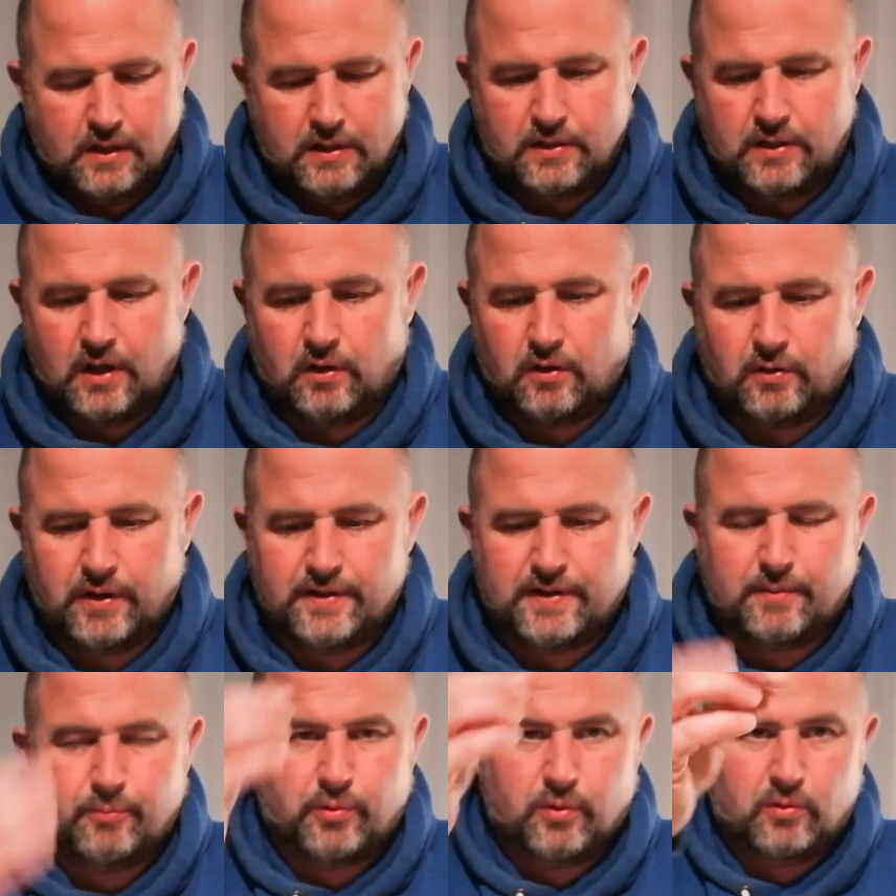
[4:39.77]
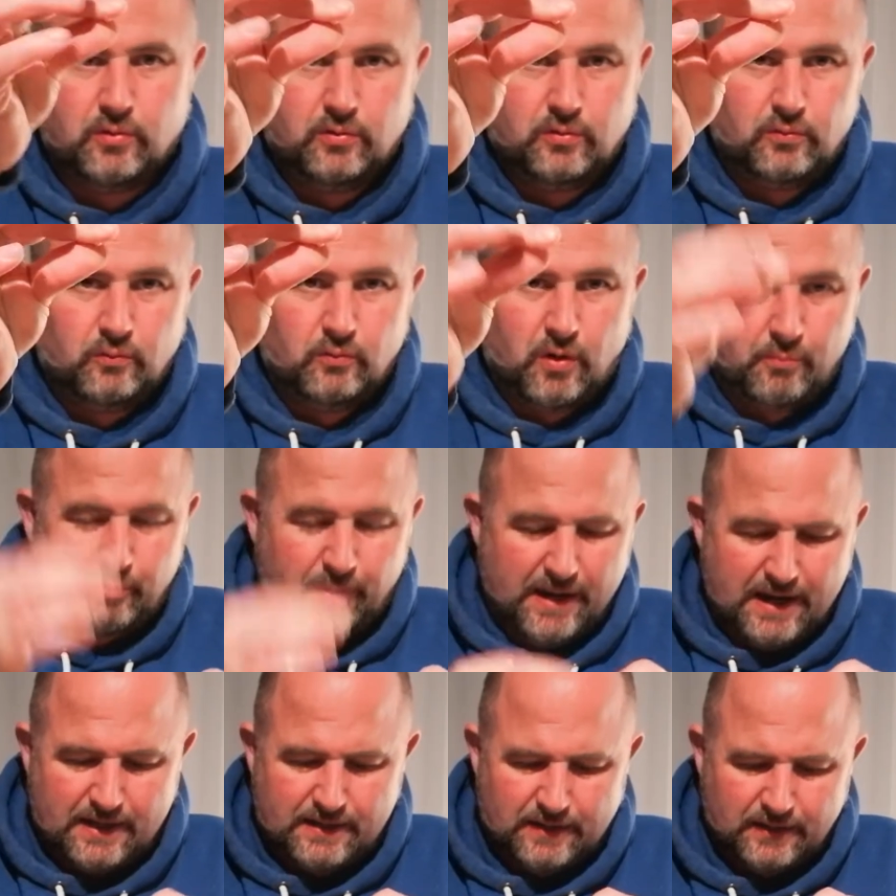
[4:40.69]
So quite simple, one
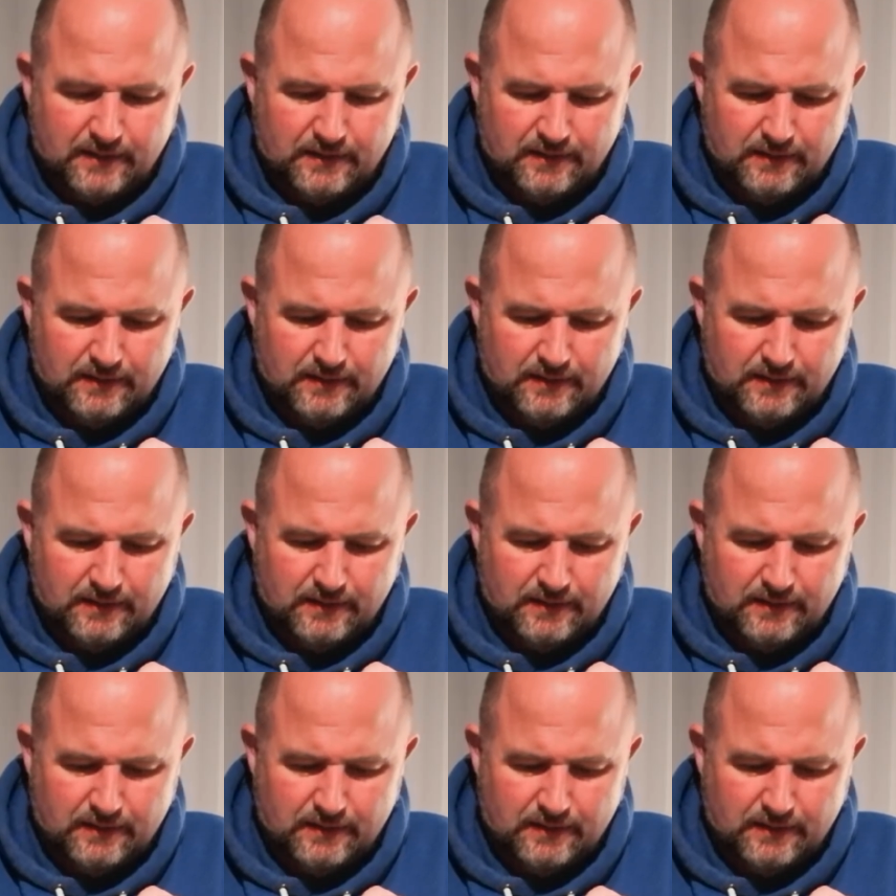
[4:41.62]
bead,